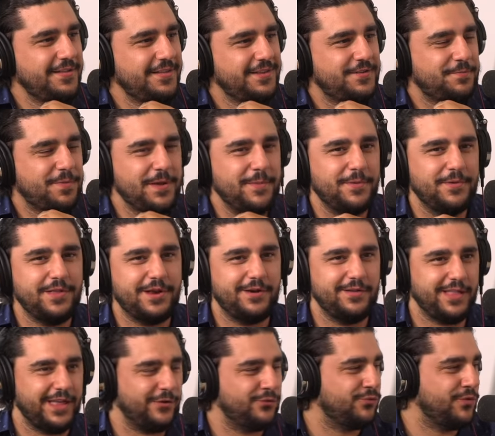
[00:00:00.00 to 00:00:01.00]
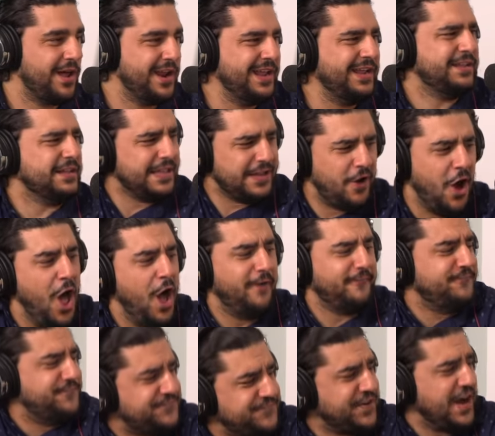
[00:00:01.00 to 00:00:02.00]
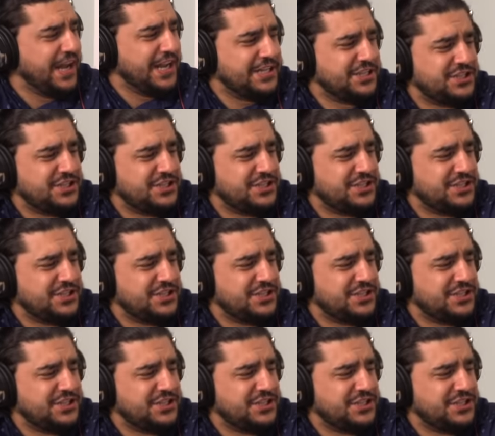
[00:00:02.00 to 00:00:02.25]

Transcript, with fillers: These people that are like running and they're like, oh fuck